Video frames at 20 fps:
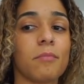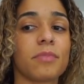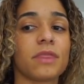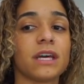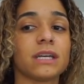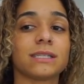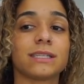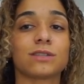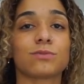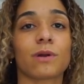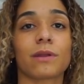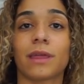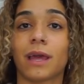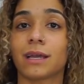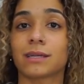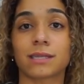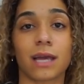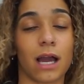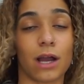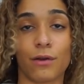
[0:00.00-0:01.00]
This is where
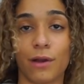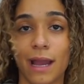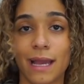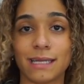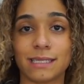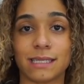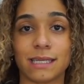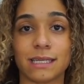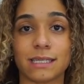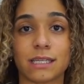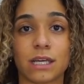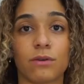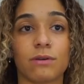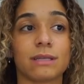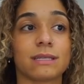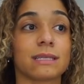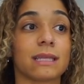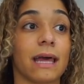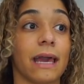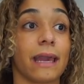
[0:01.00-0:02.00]
things got crazy. So
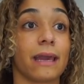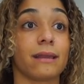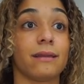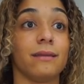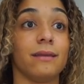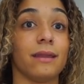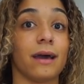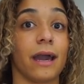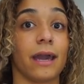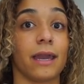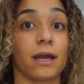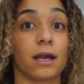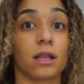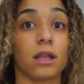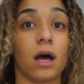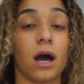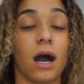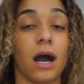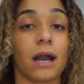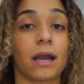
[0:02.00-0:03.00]
it's like 9
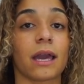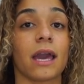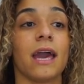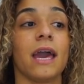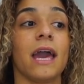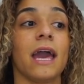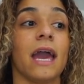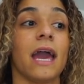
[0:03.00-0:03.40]
o'clock